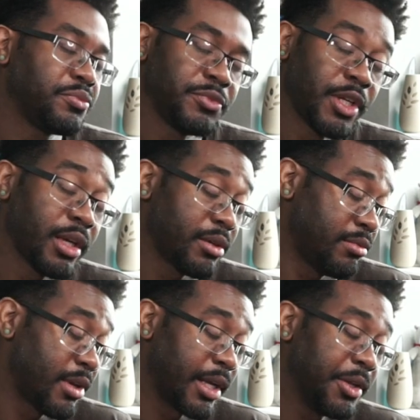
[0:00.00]
Yeah,
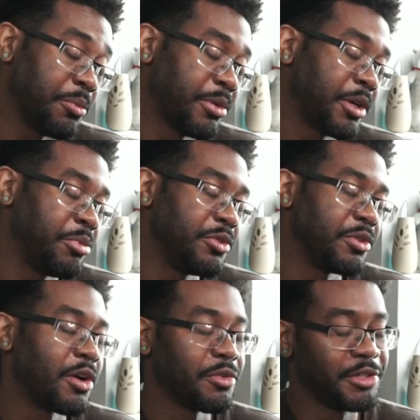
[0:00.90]
like, player abusing
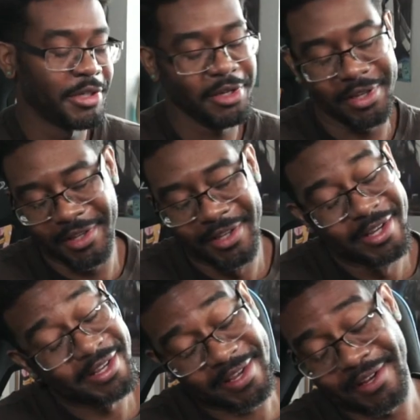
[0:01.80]
hover.
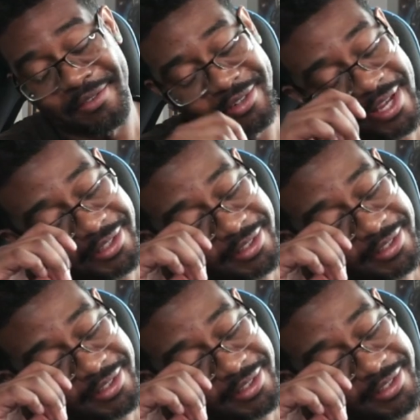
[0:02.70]
Yeah, hover dash